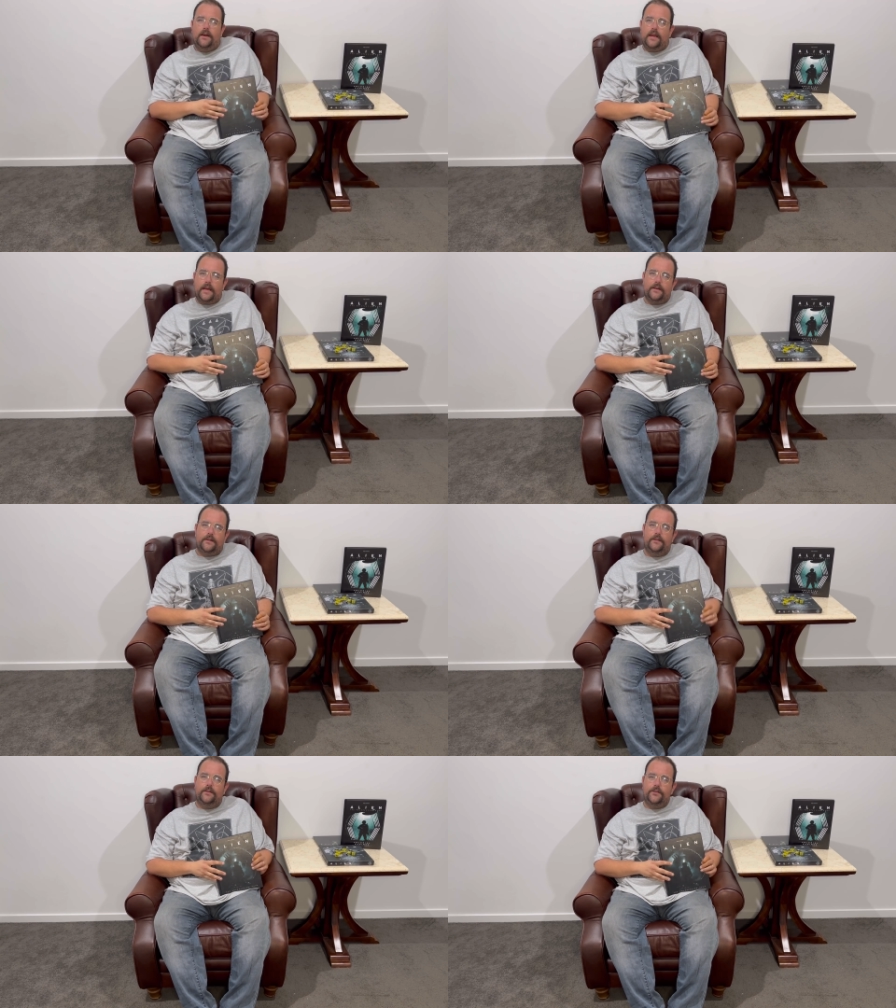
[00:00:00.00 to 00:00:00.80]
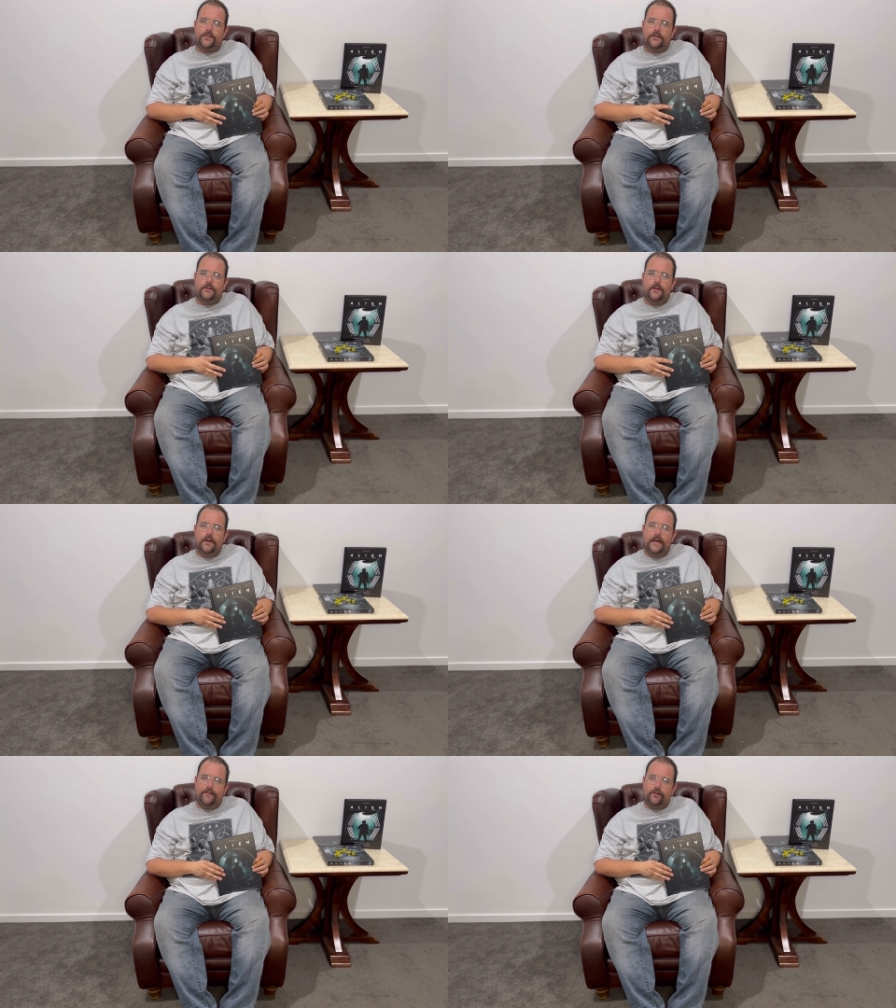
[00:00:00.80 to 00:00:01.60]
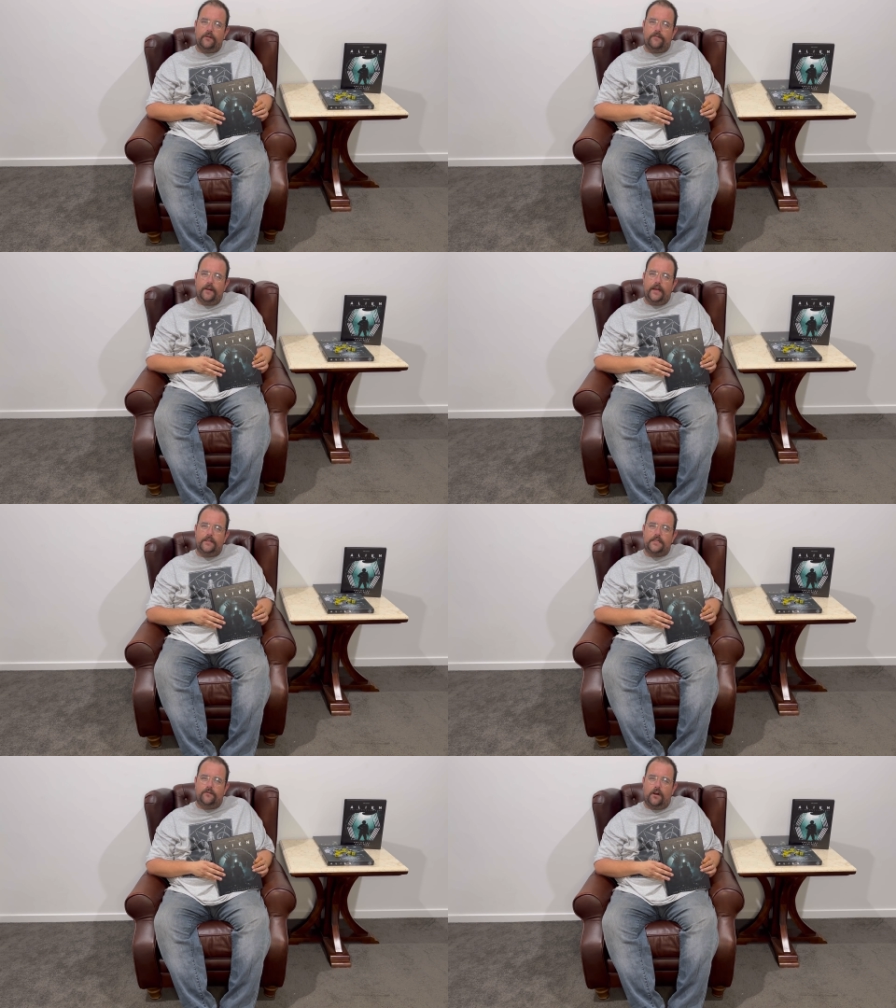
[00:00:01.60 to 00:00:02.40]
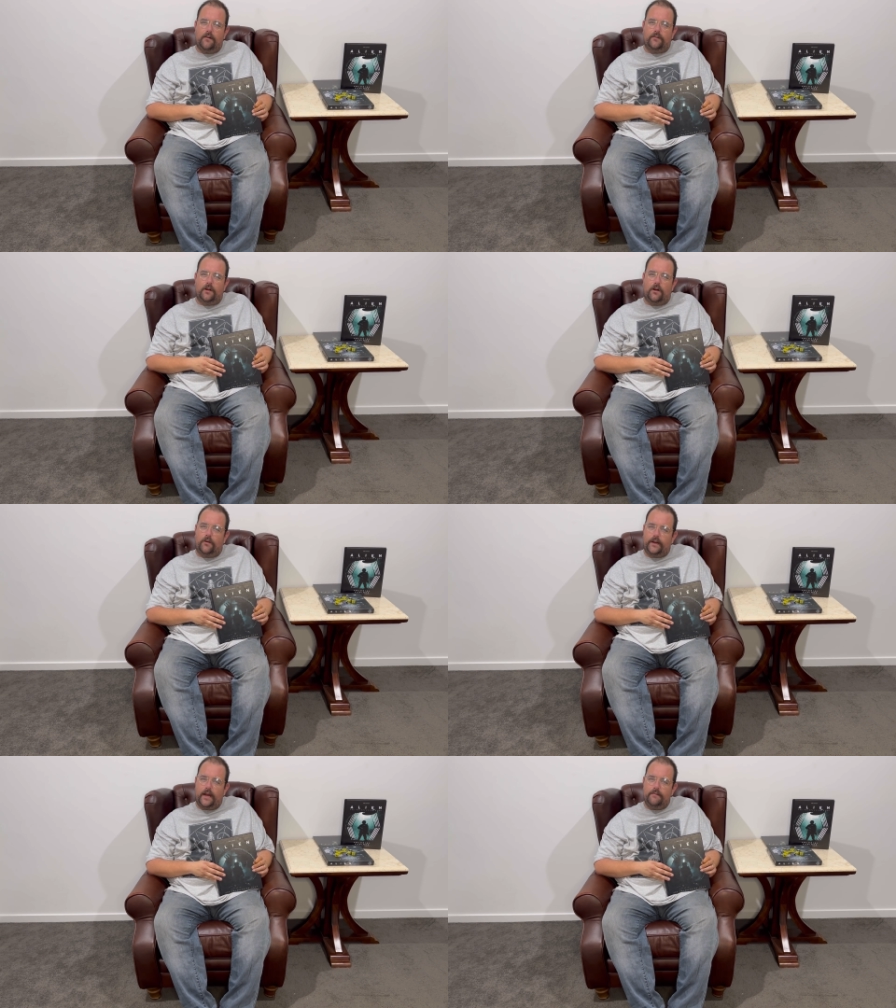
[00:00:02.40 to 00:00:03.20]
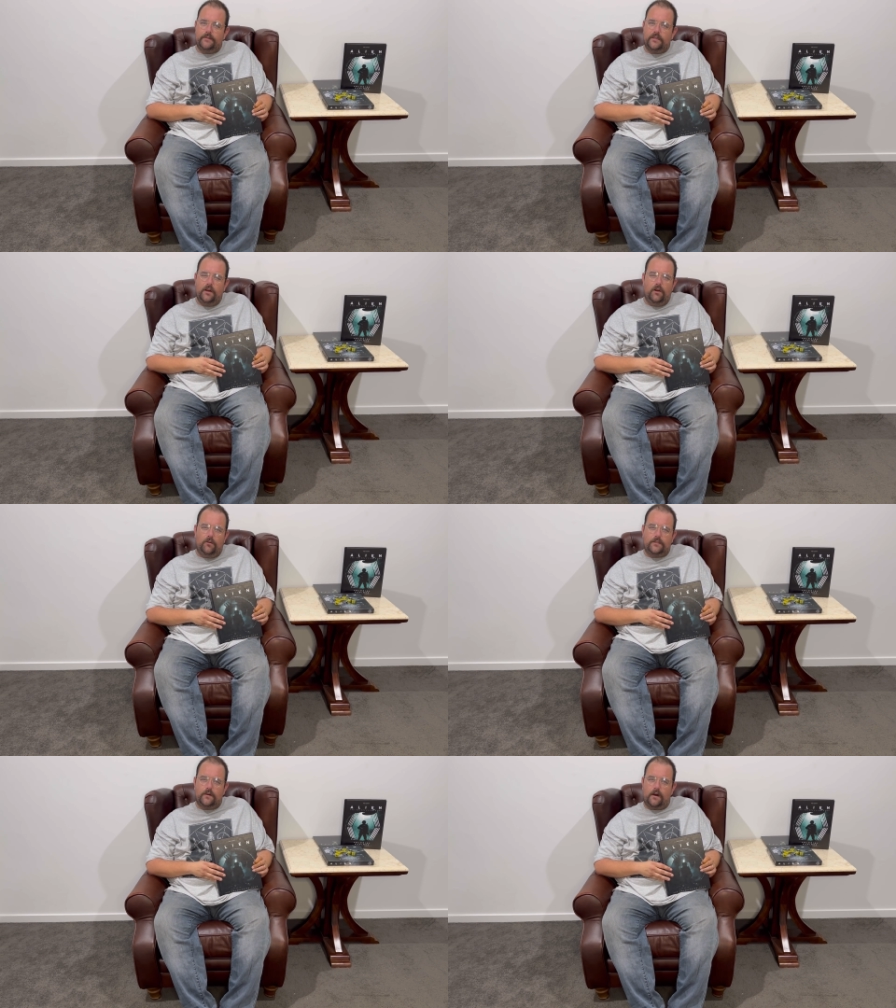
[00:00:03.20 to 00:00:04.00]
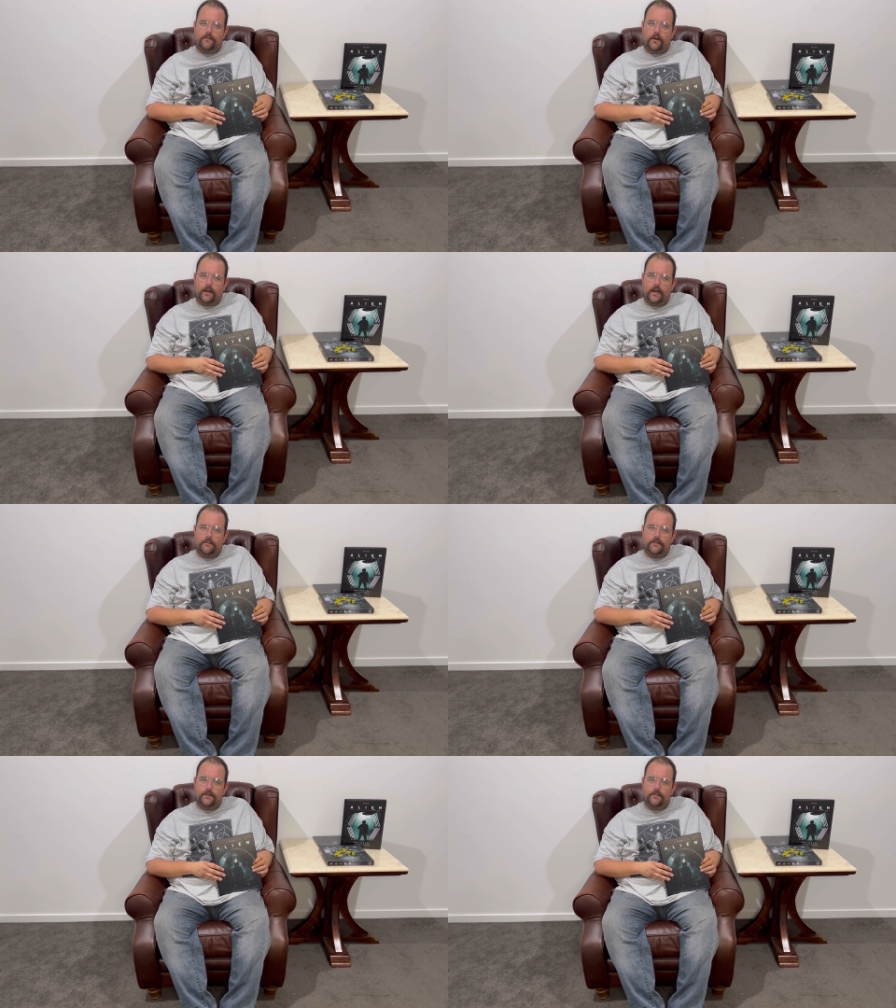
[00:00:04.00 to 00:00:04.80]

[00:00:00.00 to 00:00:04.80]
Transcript: In conclusion, if you're a fan of survival horror games or sci-fi games,